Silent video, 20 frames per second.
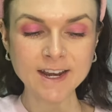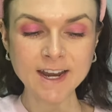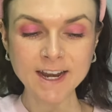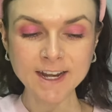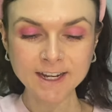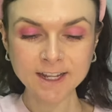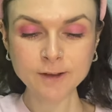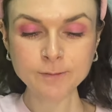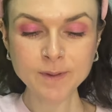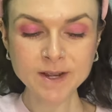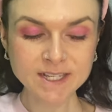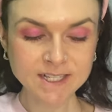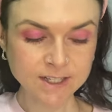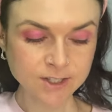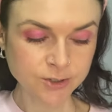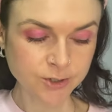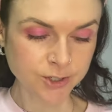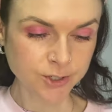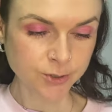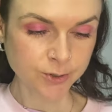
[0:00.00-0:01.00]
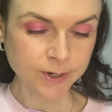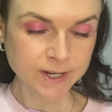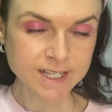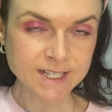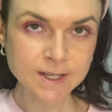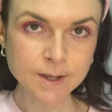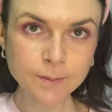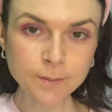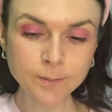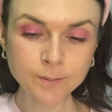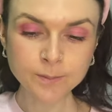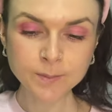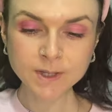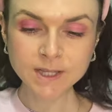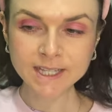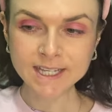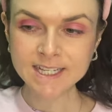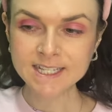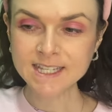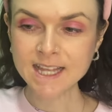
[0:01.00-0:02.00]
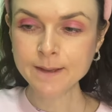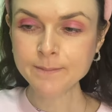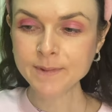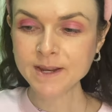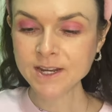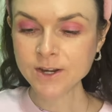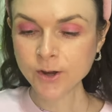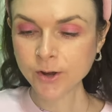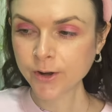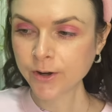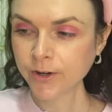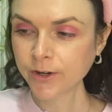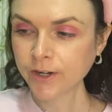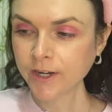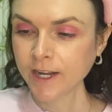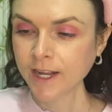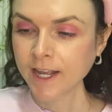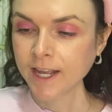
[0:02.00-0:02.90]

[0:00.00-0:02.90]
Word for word: any of my sensory toys, please let me know.